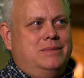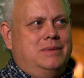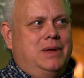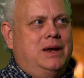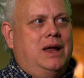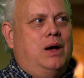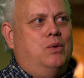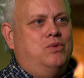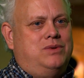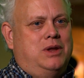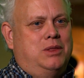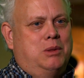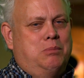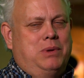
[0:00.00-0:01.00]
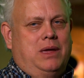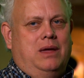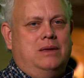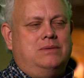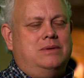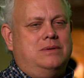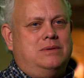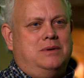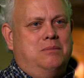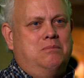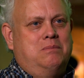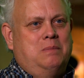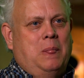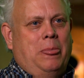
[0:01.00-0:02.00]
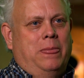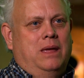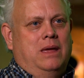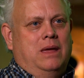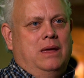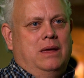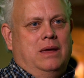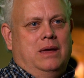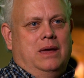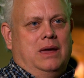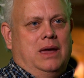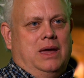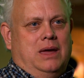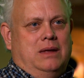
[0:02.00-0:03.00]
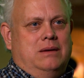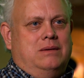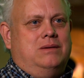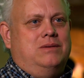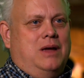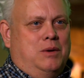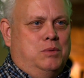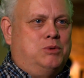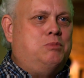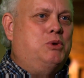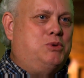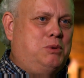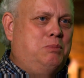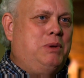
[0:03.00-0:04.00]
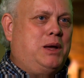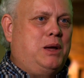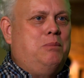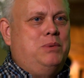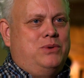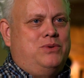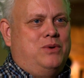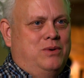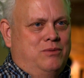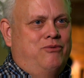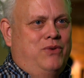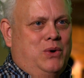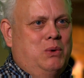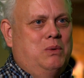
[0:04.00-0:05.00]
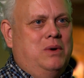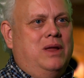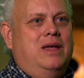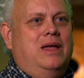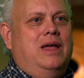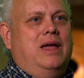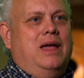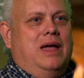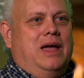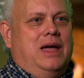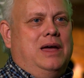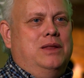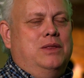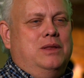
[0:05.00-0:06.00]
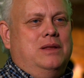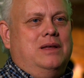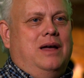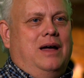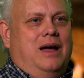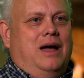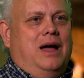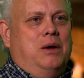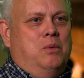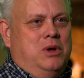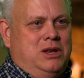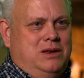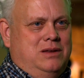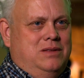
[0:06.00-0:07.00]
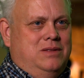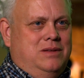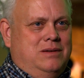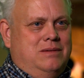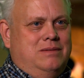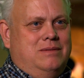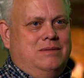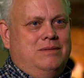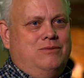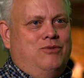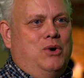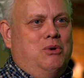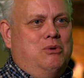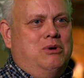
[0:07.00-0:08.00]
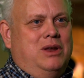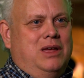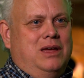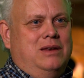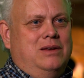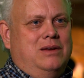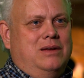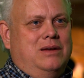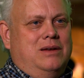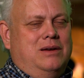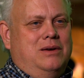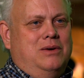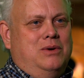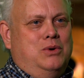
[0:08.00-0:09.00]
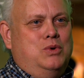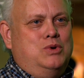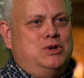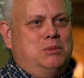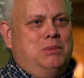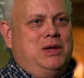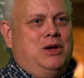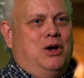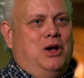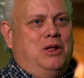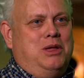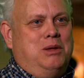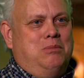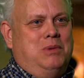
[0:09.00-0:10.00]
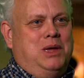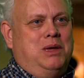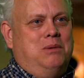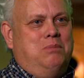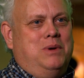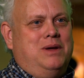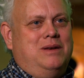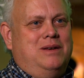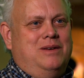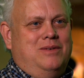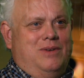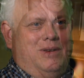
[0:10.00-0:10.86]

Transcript: announced on the PA system. And I was supposed to pick up a certain phone. And I went to the phone, and who should be calling me but